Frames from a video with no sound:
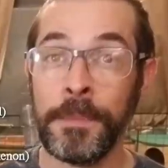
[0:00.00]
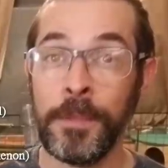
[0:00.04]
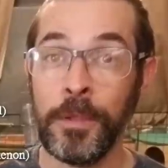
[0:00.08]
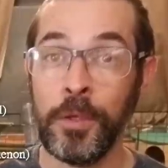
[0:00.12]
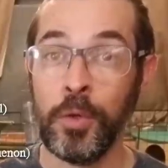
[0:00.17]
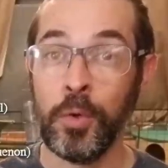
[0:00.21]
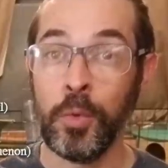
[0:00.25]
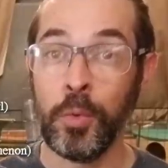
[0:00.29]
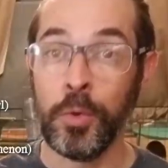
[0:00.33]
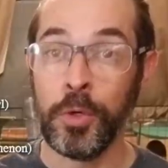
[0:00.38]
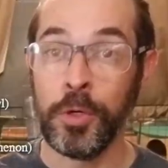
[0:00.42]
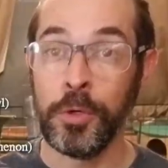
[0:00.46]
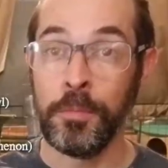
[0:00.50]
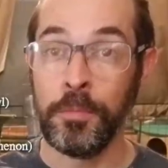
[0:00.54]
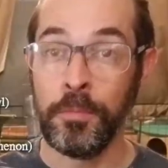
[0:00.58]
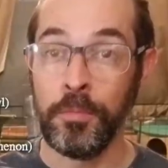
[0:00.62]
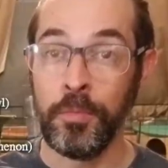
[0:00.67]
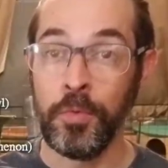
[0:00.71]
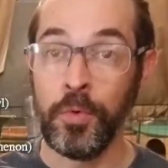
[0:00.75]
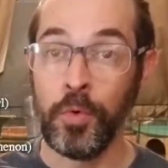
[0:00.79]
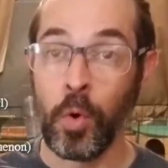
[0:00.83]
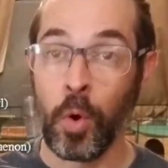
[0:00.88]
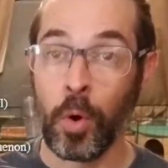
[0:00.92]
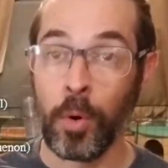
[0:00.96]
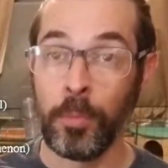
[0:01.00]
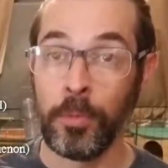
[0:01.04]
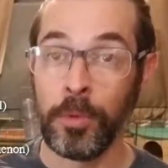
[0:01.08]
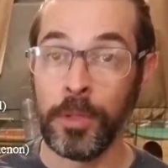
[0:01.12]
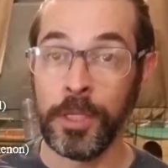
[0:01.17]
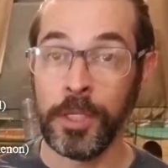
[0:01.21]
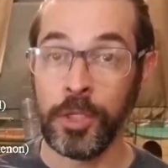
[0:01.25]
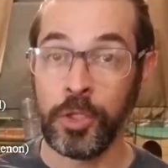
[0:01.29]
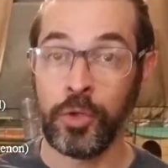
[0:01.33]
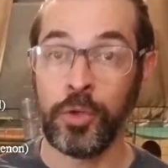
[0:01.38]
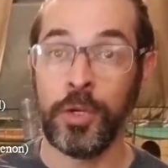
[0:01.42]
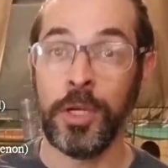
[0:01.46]
you would
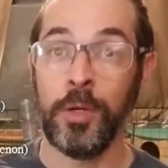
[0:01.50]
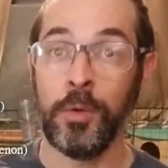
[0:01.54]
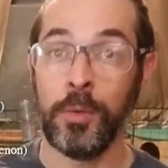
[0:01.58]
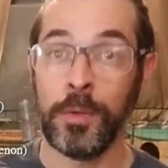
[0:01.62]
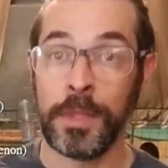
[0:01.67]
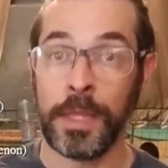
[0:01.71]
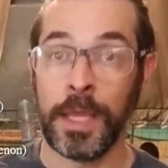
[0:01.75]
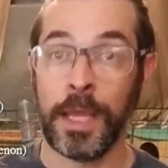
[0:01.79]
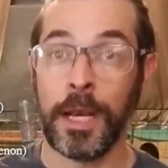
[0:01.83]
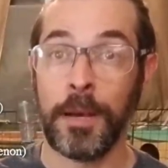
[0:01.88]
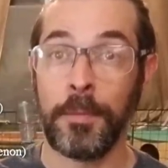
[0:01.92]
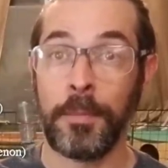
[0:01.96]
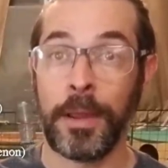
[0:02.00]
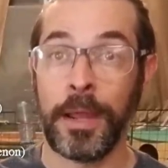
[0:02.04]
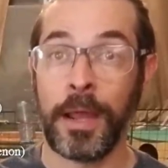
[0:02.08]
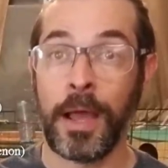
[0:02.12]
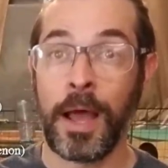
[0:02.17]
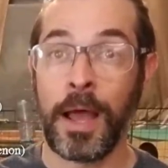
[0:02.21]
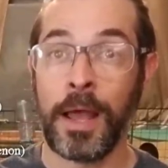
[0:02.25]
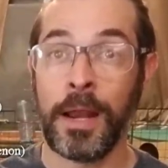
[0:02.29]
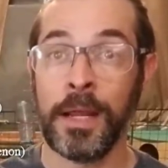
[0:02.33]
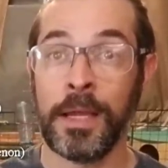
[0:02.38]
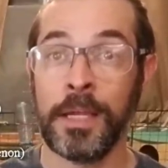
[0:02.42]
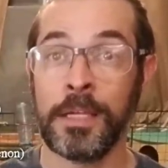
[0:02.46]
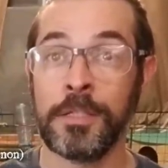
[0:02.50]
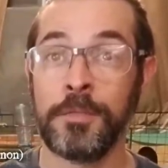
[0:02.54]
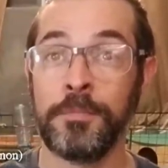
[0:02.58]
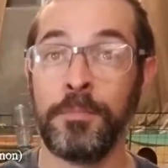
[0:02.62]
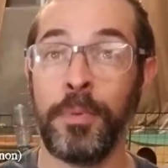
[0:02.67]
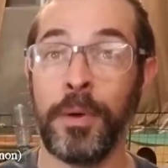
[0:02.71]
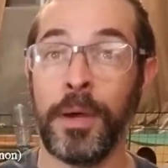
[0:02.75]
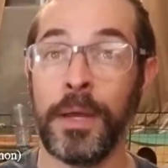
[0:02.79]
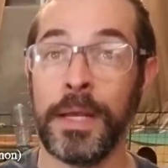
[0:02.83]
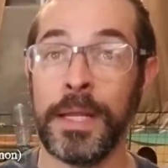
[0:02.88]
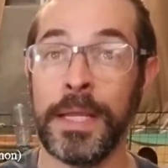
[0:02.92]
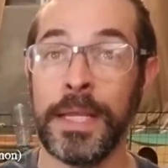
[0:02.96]
normally treat with antibiotics,
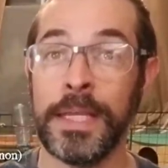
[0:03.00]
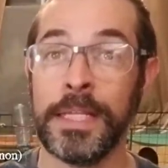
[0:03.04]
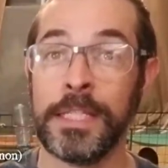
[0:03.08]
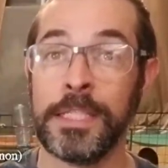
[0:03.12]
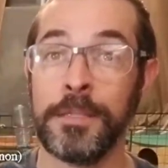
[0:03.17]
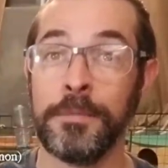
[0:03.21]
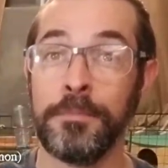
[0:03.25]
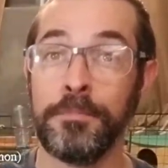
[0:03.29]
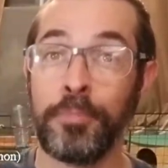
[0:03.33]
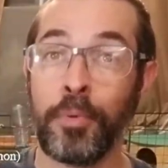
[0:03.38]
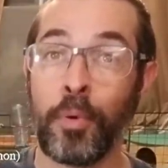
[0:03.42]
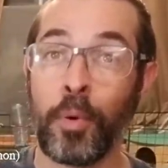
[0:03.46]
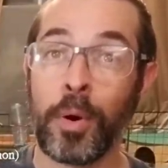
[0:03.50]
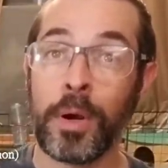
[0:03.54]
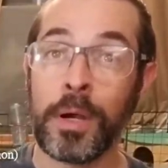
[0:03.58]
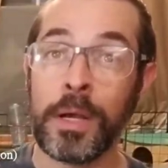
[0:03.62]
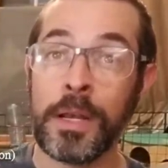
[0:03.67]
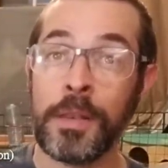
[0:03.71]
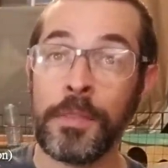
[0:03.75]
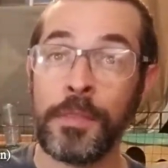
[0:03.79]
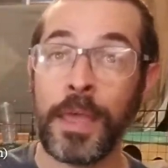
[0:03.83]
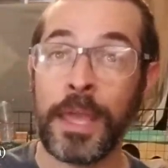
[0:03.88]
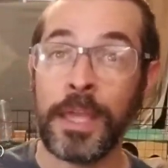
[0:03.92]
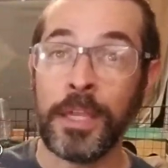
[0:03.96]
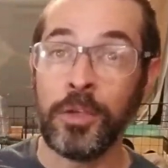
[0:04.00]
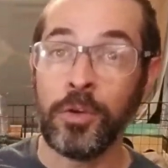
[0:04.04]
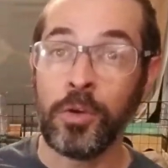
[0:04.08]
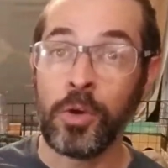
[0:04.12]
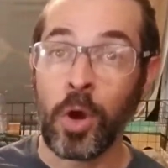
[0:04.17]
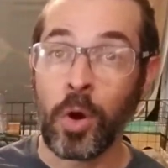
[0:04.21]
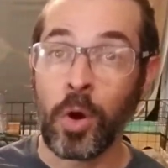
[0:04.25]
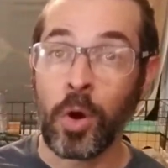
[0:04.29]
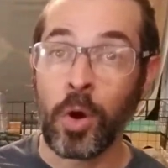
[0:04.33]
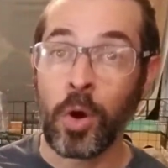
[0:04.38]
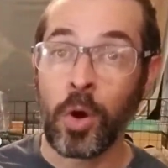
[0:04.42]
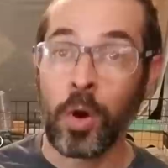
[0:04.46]
but it's important that you
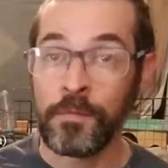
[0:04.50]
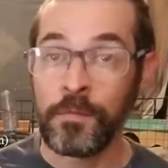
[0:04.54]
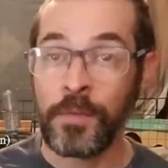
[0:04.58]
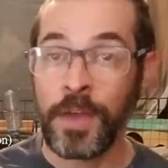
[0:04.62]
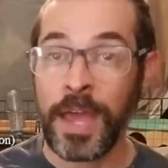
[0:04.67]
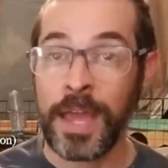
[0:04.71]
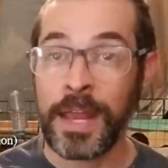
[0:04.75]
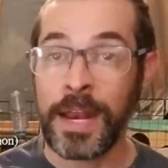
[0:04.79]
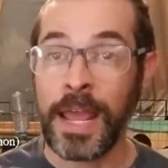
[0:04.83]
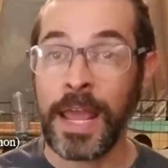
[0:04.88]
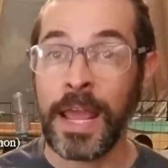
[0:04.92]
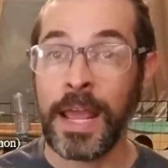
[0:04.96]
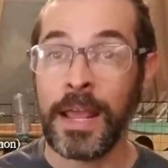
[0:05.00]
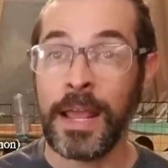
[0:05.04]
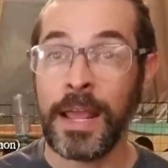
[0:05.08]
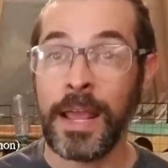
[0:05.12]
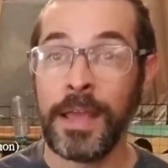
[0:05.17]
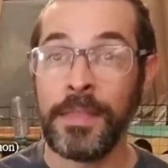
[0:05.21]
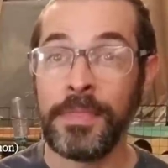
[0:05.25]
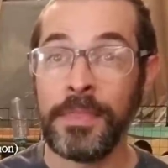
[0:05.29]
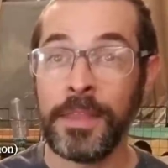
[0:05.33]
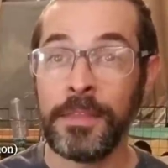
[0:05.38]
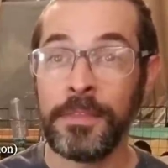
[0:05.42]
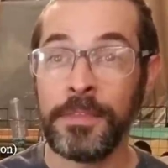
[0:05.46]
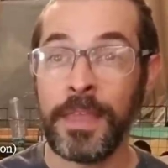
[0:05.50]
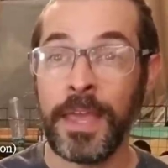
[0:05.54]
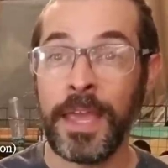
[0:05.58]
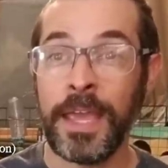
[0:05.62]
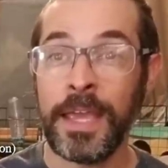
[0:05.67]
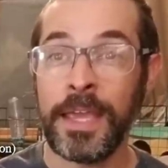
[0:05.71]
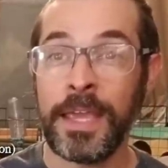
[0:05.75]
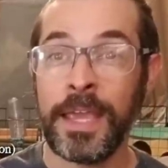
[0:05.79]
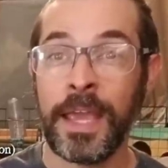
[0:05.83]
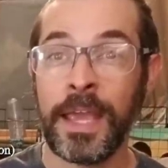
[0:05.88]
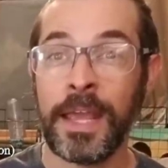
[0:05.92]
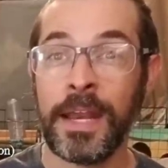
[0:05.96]
go to the vet and that they
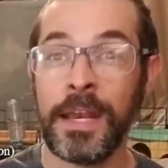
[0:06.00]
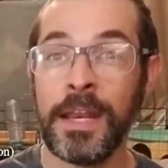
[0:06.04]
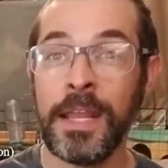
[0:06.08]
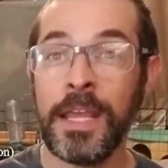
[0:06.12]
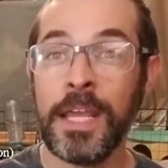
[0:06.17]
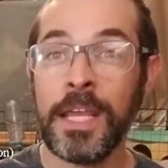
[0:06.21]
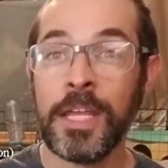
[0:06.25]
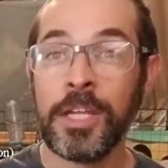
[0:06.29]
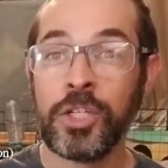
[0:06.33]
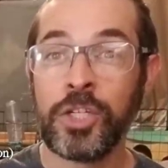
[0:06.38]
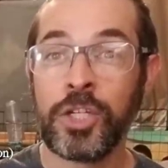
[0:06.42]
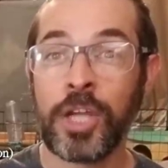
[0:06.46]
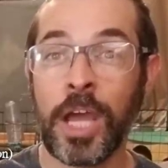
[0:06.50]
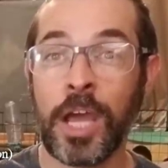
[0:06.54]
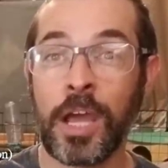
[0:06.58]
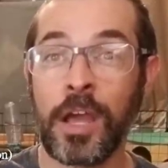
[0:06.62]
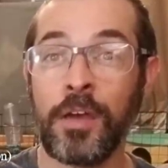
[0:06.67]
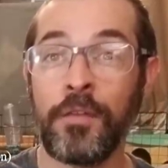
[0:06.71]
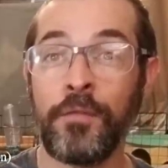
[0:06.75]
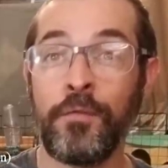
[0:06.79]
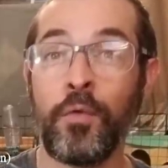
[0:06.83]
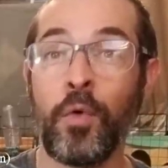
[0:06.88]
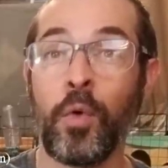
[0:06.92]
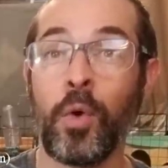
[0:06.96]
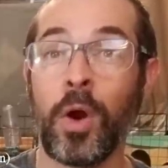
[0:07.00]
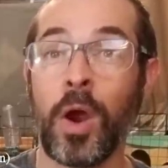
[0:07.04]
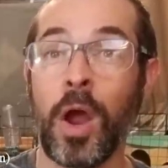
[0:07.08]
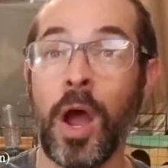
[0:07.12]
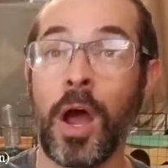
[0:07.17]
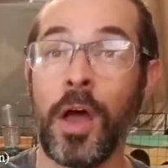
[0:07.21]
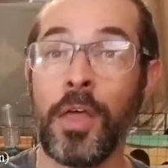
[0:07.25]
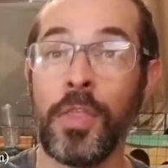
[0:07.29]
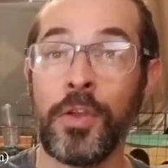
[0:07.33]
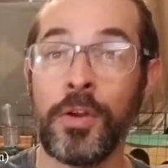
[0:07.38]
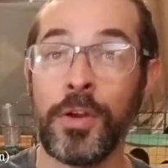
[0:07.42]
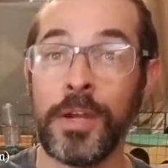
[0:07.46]
can check for
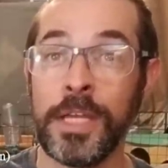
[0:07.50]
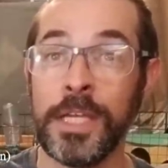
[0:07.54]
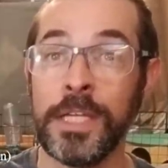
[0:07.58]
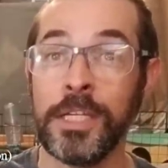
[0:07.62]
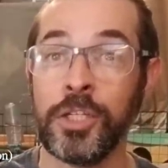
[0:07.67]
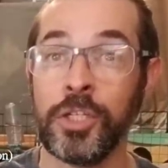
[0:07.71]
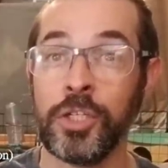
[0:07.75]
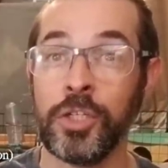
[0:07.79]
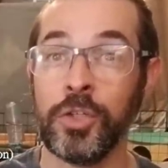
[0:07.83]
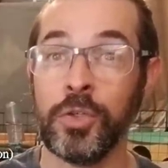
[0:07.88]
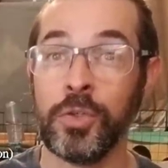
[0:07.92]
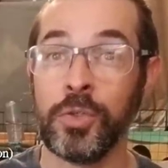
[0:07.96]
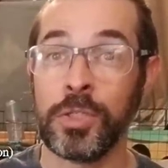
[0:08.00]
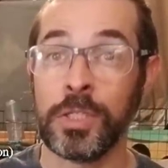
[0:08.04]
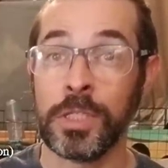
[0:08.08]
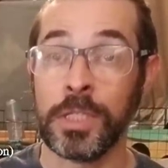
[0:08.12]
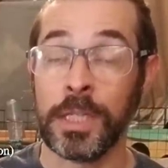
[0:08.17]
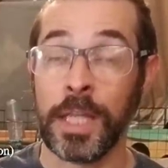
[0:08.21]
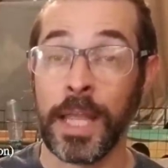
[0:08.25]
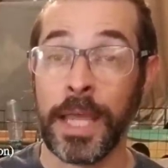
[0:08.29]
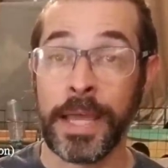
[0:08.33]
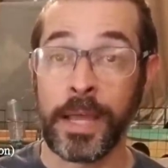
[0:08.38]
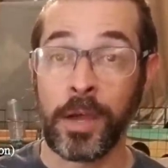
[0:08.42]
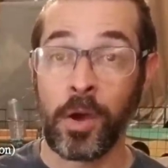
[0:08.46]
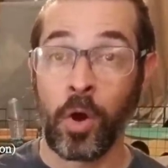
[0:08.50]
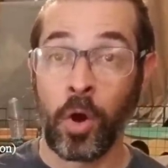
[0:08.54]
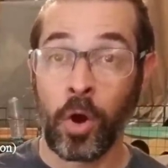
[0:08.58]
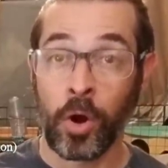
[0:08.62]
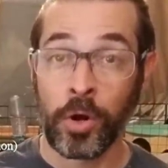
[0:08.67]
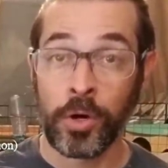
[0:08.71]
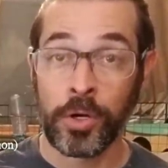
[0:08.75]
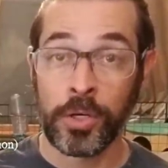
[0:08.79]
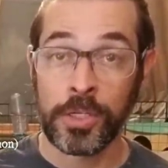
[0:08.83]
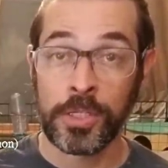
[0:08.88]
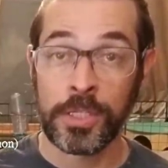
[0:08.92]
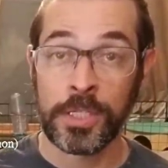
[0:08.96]
other issues like
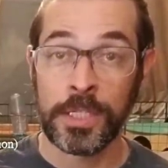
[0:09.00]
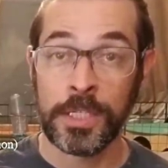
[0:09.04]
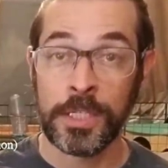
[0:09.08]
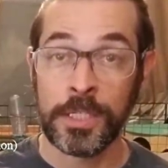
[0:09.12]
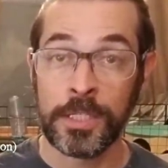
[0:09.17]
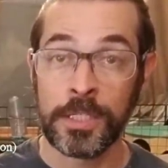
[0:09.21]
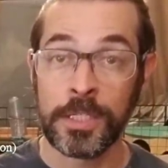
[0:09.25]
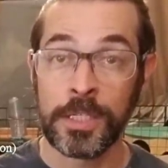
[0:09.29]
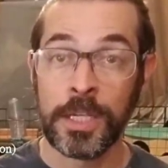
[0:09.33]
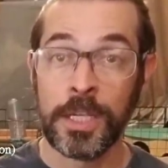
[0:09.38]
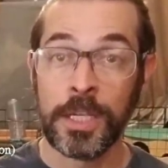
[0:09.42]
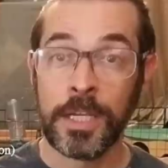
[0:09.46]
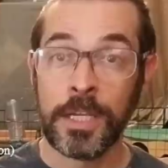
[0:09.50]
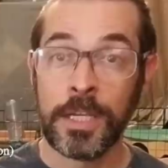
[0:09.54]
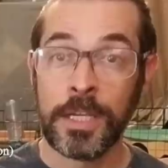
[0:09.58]
heart disease